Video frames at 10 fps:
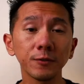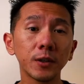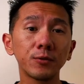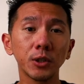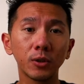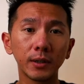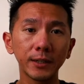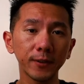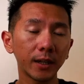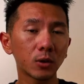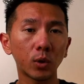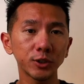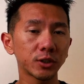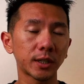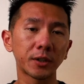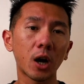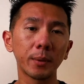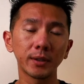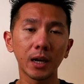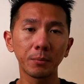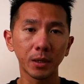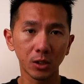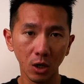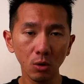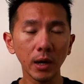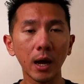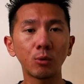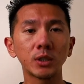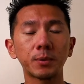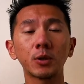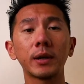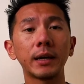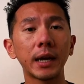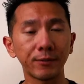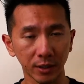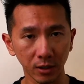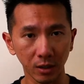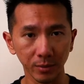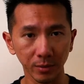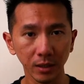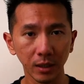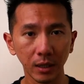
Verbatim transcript: feel free to leave any questions and comment down below. I'll respond to every comment.